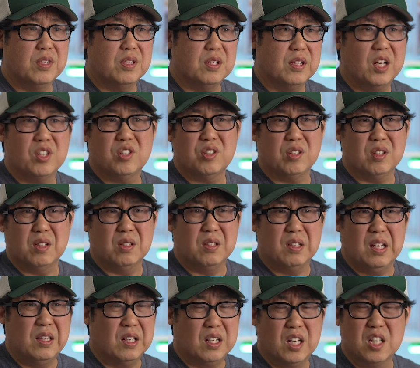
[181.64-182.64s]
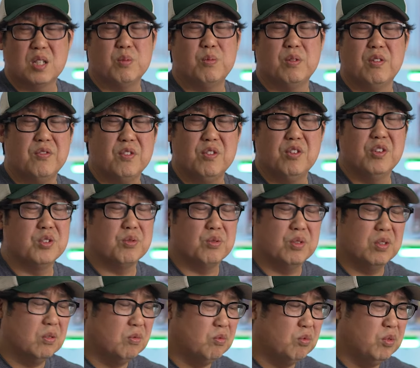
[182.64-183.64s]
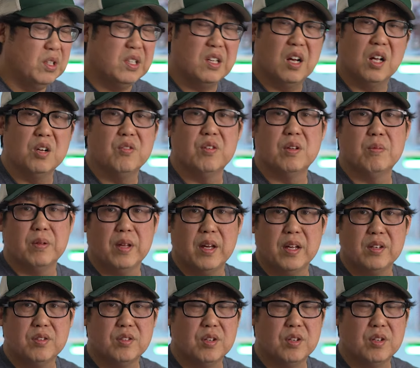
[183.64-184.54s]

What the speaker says: the selections, and the customer reviews were really all over the place.